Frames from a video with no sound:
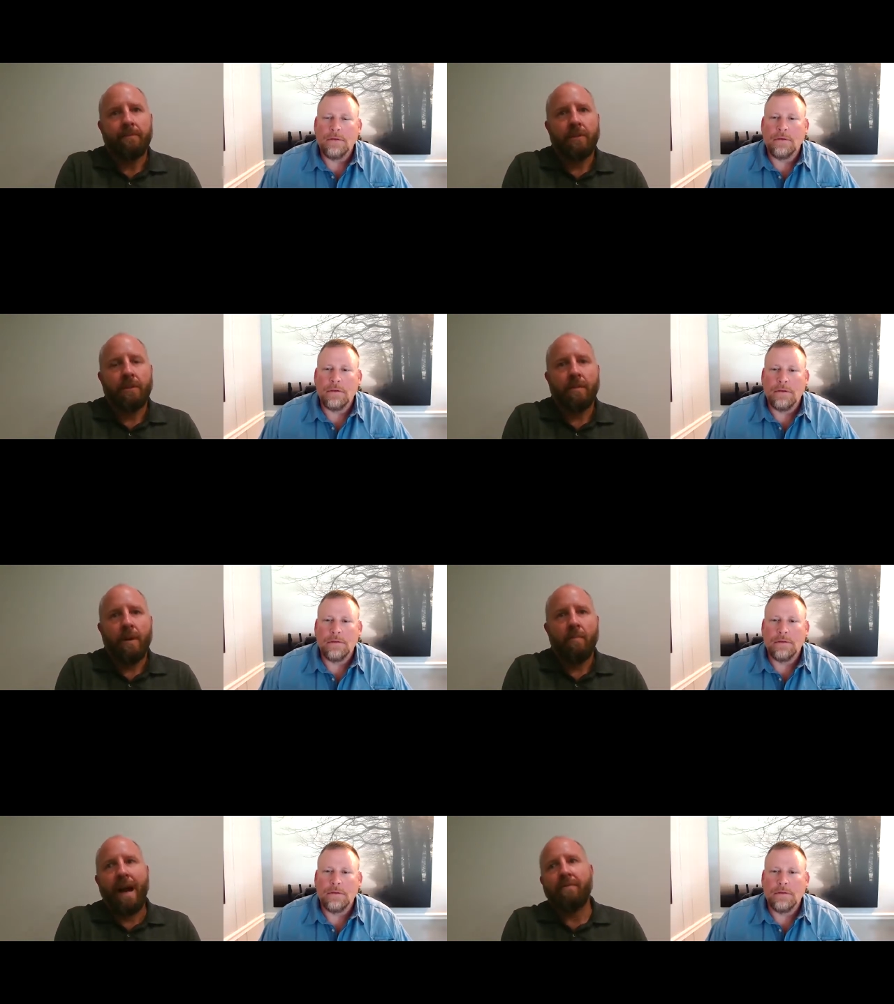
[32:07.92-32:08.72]
Speaker 1: you know,
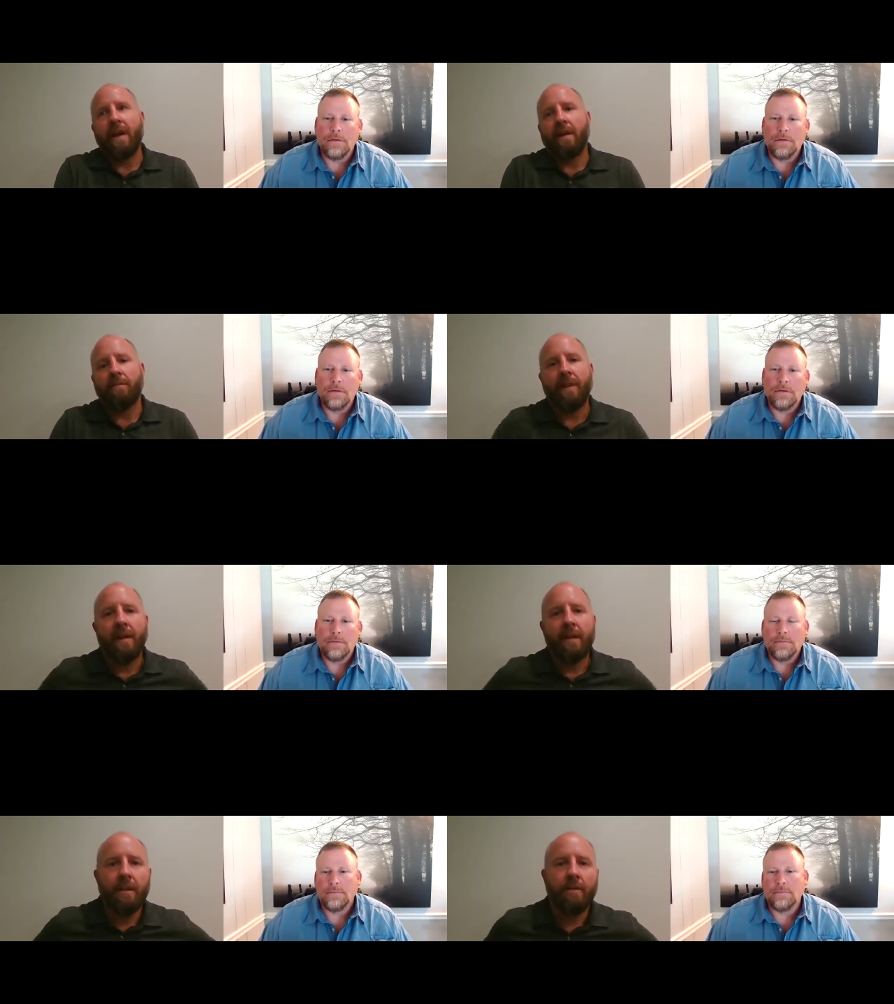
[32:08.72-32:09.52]
and I've got a very
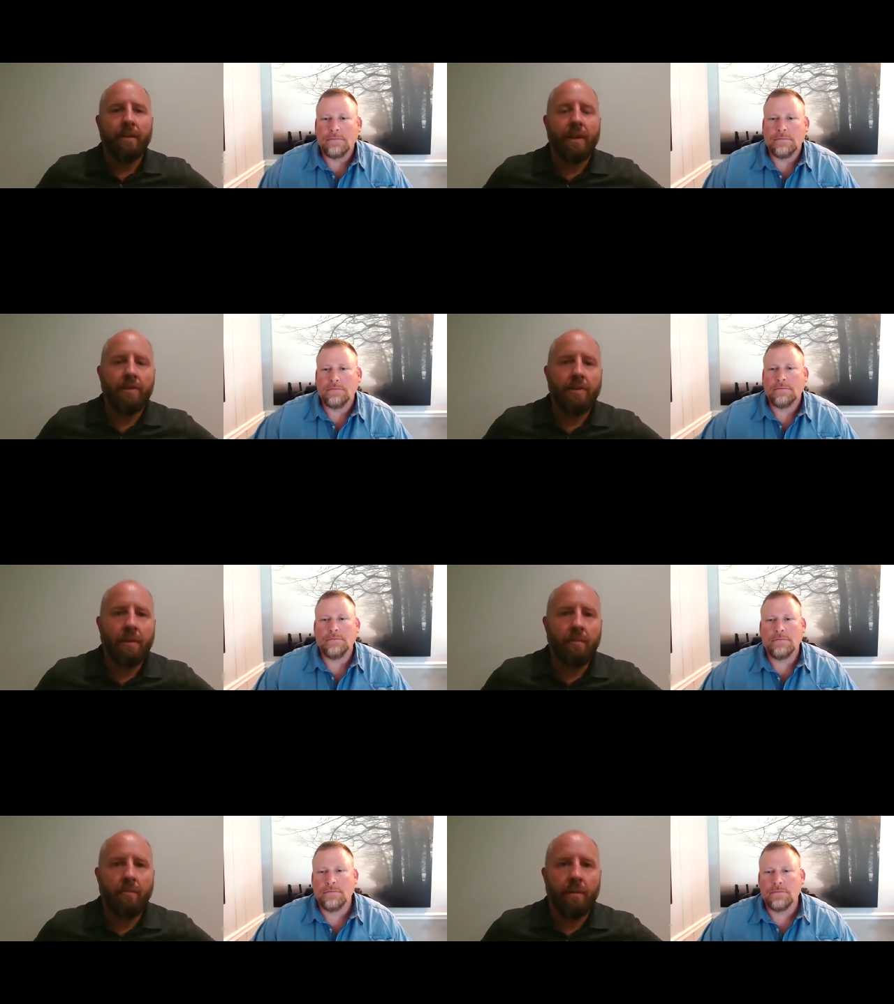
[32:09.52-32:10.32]
good
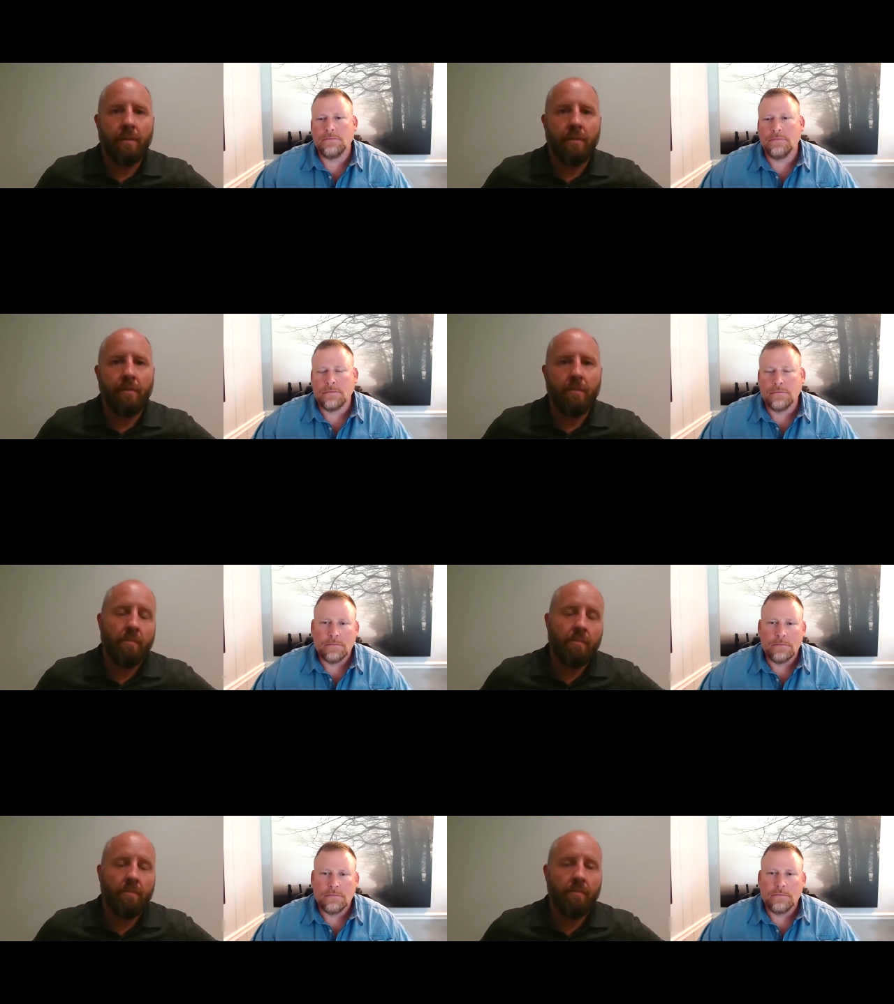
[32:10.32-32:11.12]
relationship with,
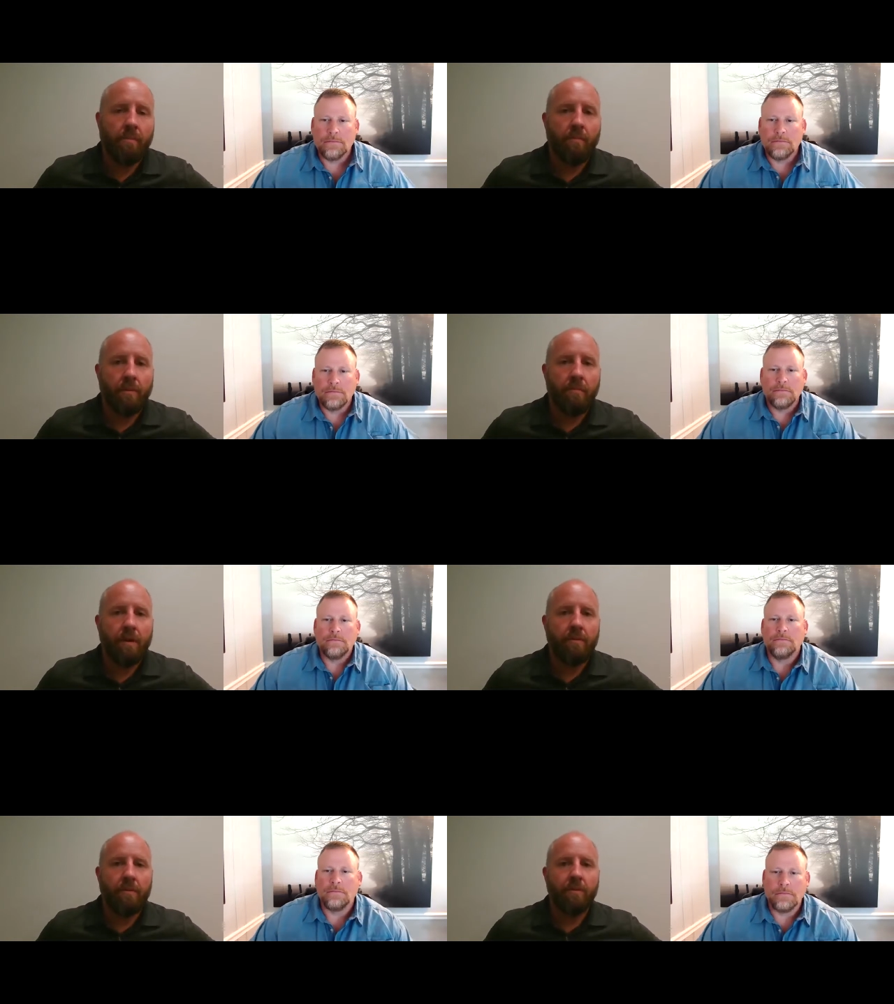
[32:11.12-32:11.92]
well, we both
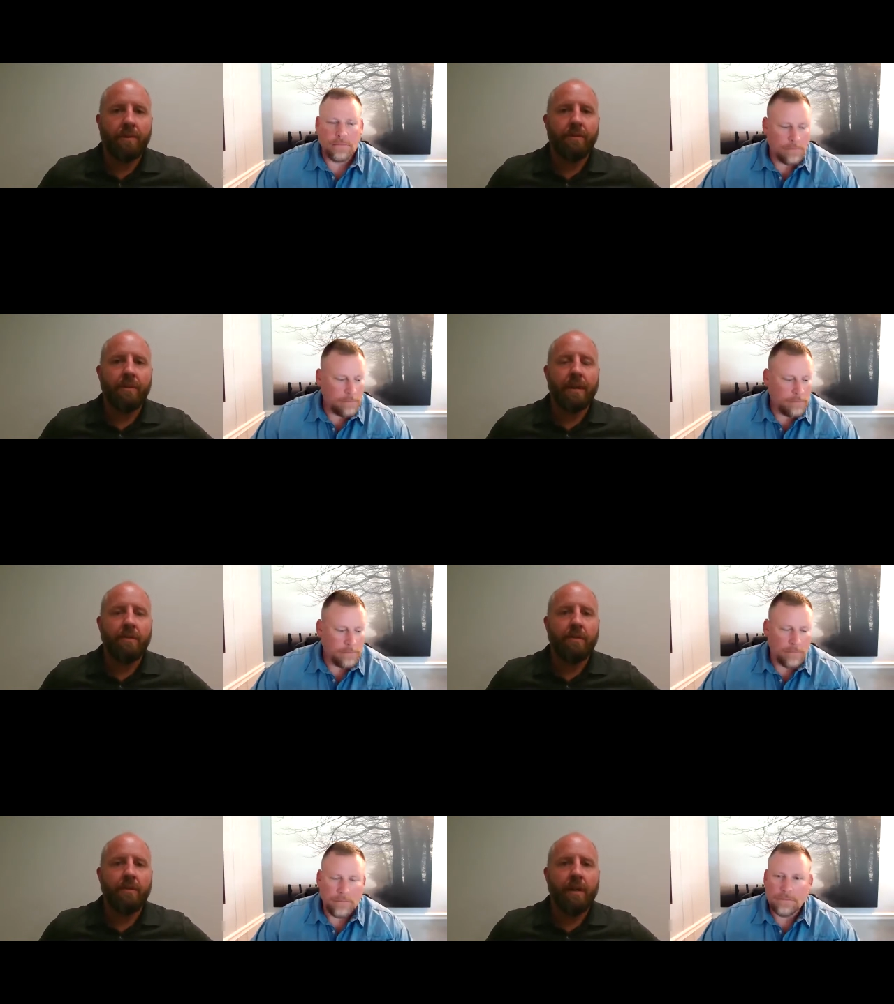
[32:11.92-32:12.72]
do, Melissa and I
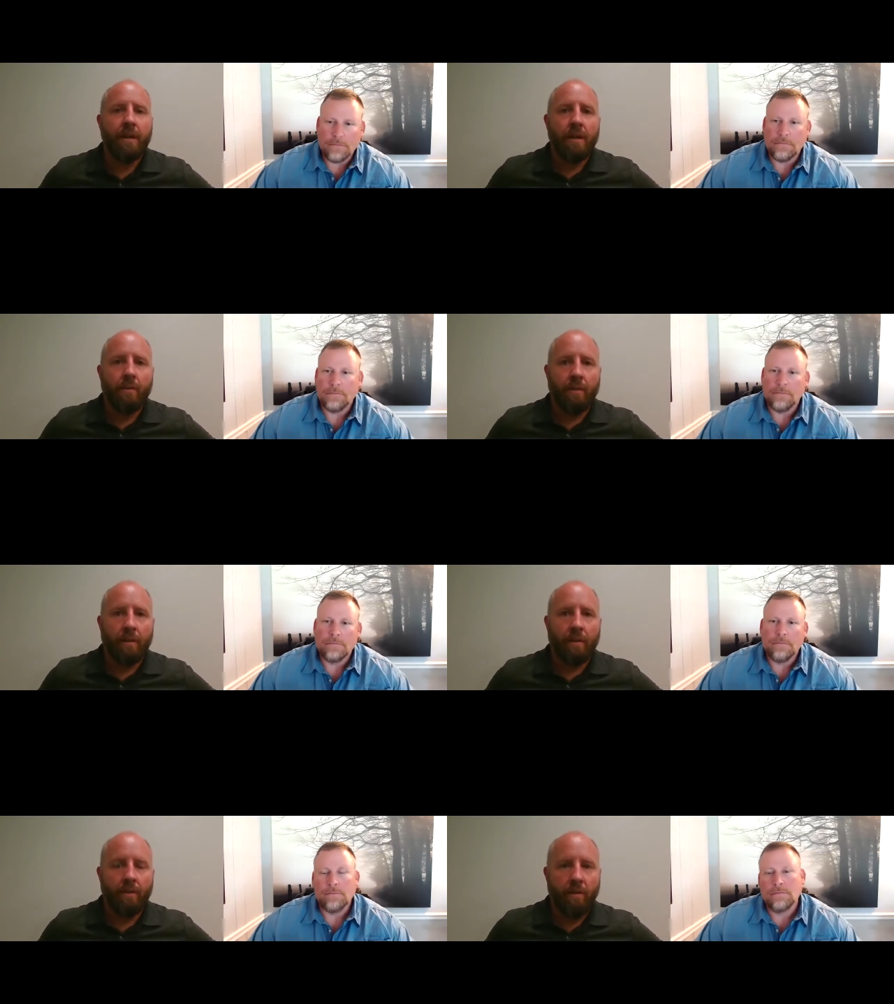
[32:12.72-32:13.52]
do, with our
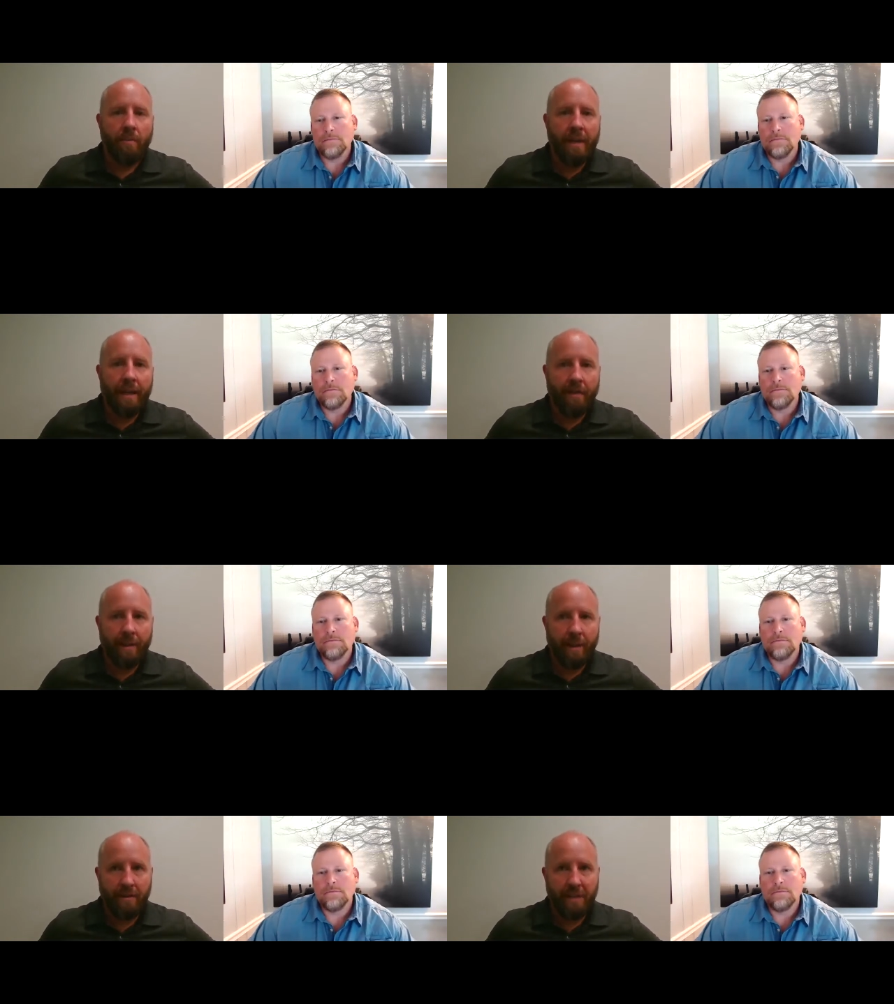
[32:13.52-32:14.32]
local bank. I've
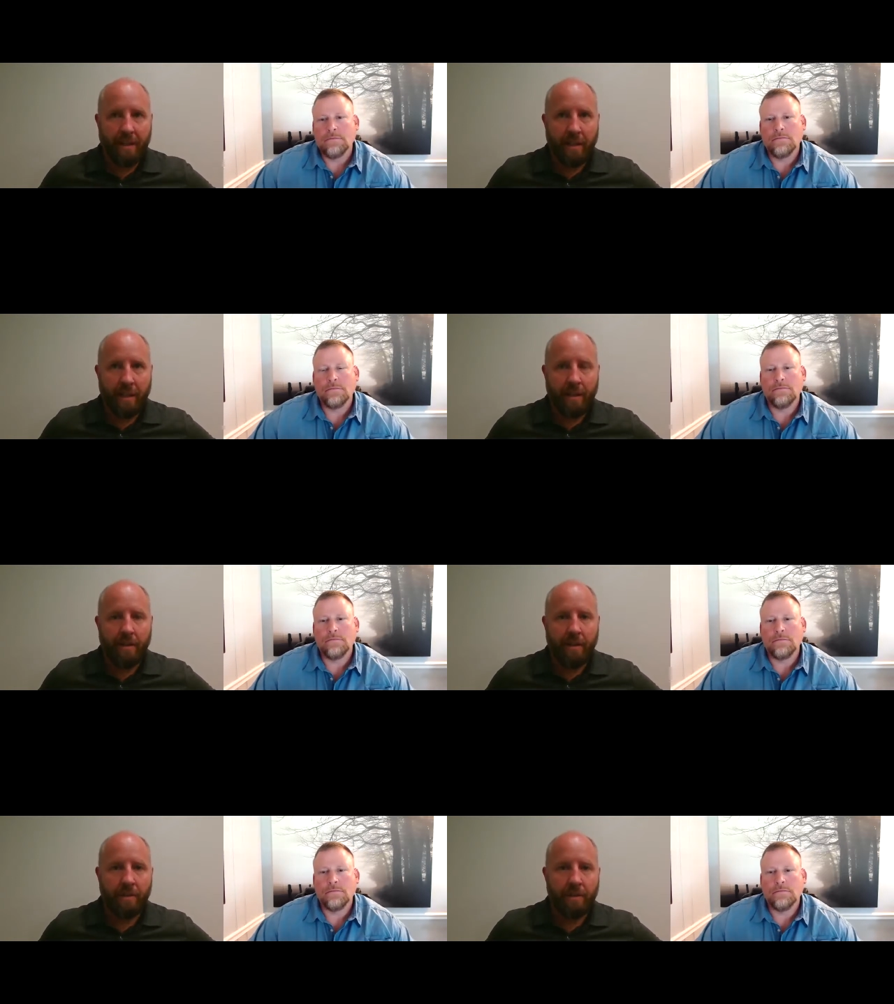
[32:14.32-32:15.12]
had a checking account
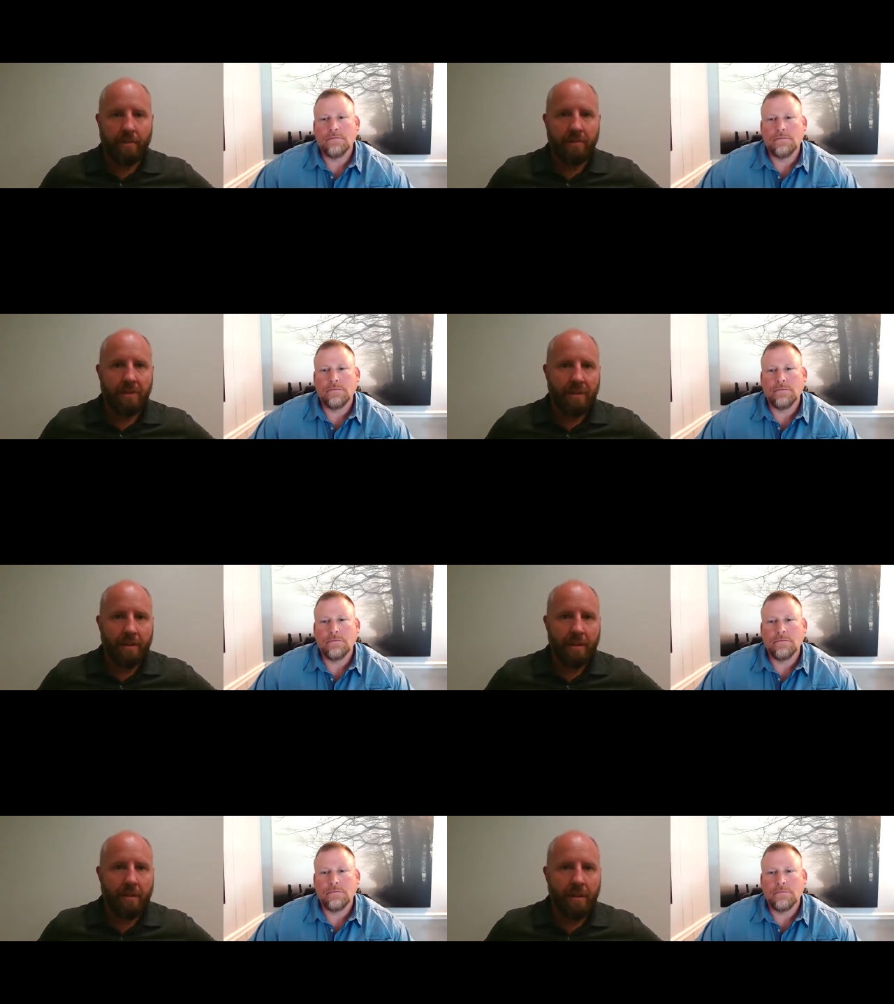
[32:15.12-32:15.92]
there since I was
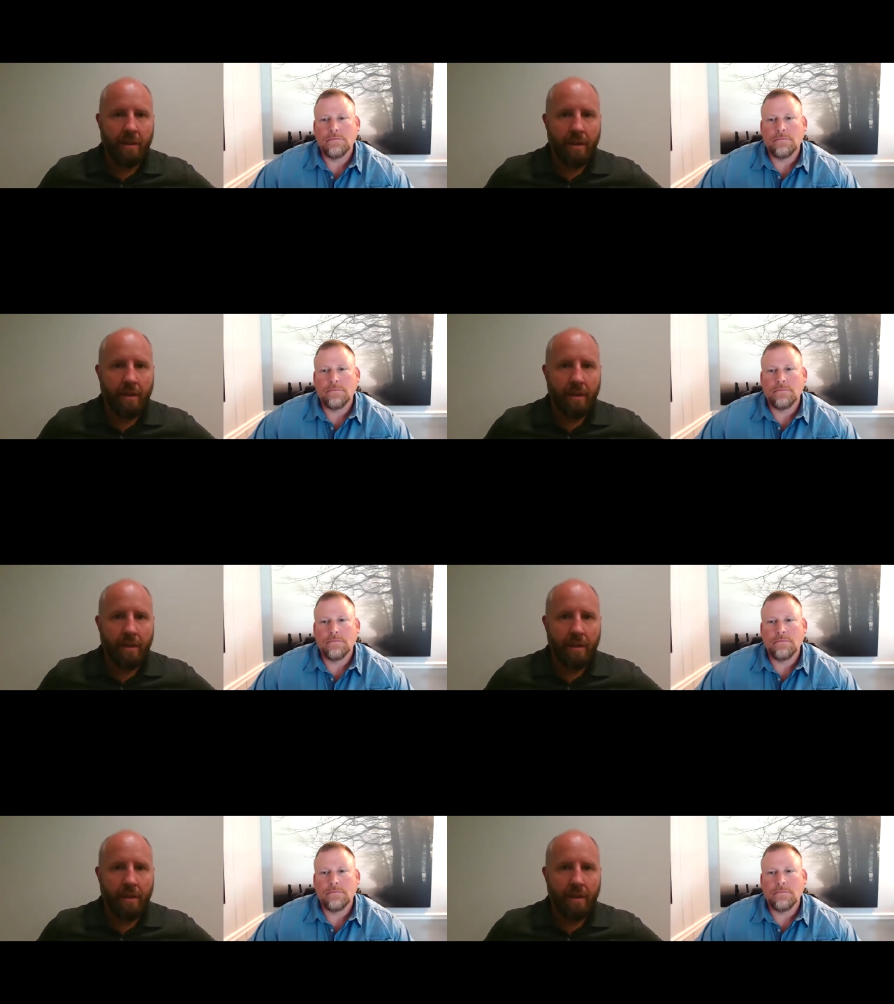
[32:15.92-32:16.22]
sixteen.